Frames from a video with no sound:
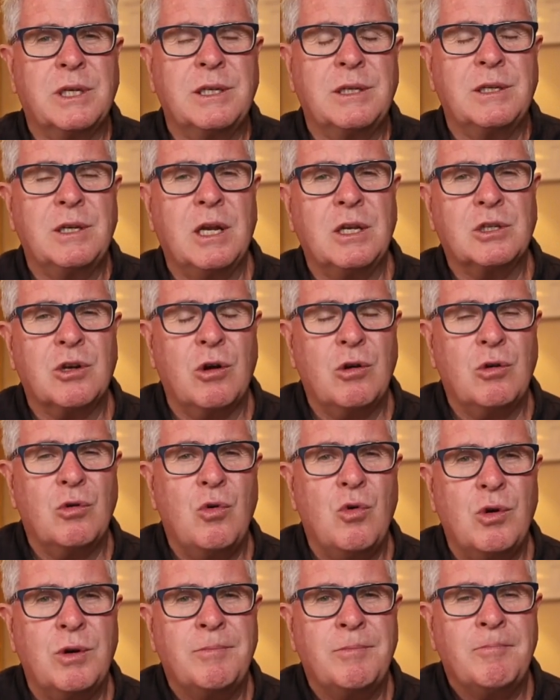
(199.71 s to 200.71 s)
And so,
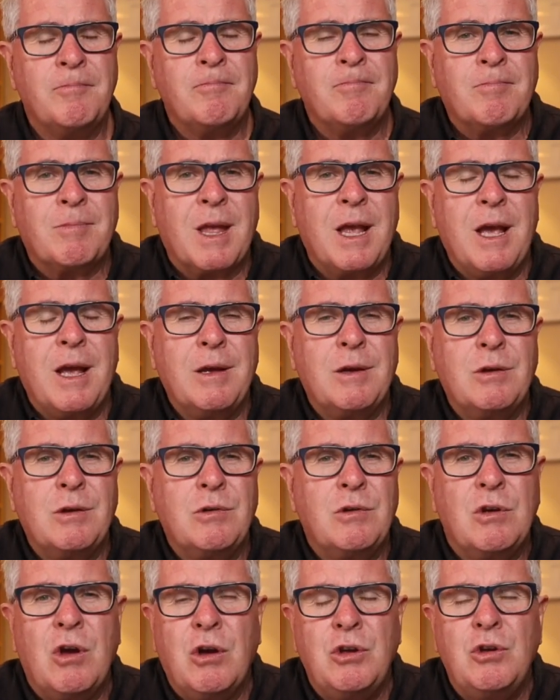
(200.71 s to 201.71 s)
Lord,
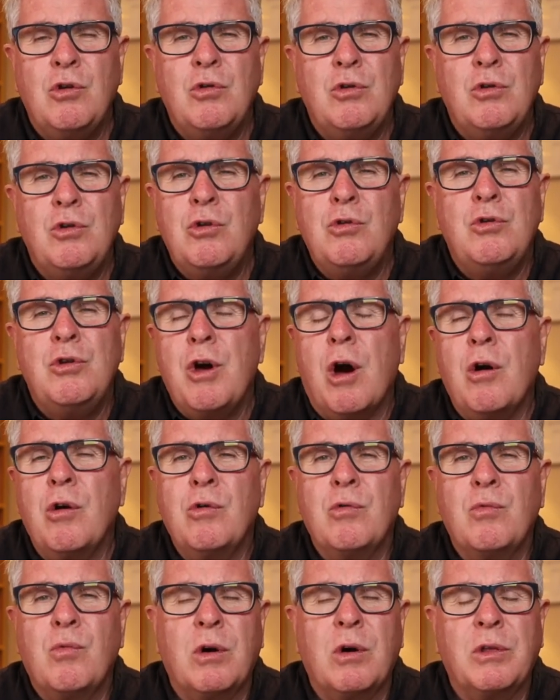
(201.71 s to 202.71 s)
you
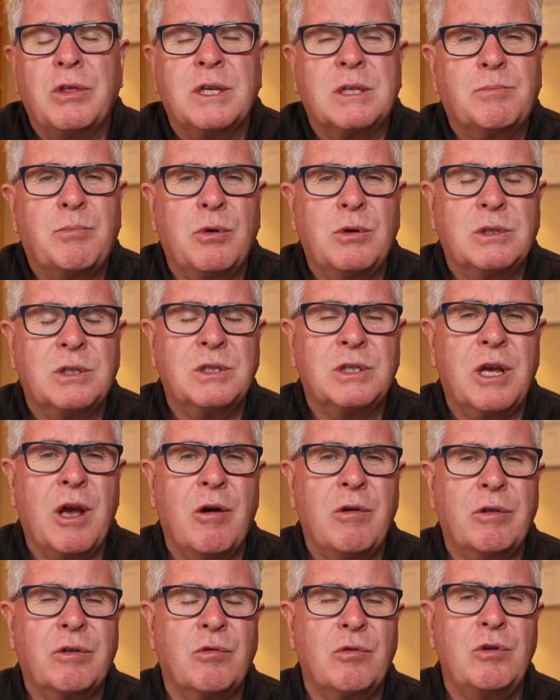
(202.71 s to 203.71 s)
know what this person's
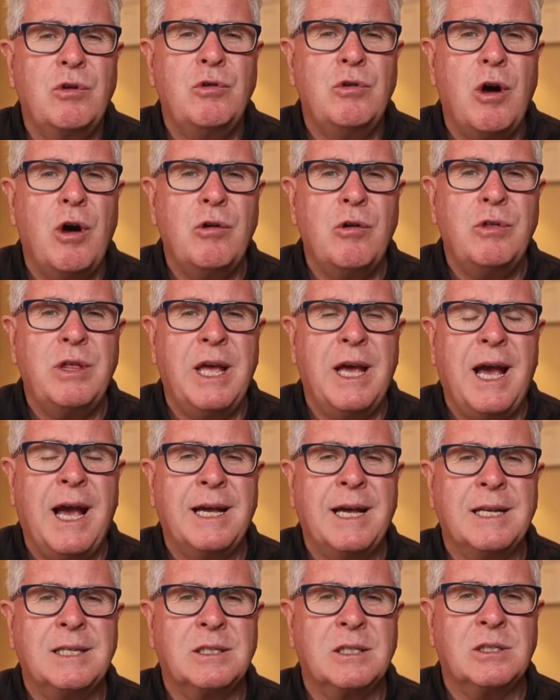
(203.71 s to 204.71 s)
going through. You know their
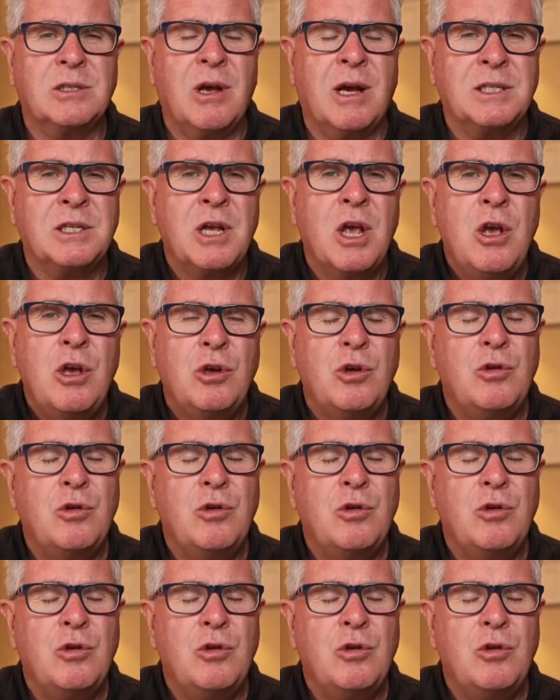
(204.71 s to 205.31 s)
heart's desires.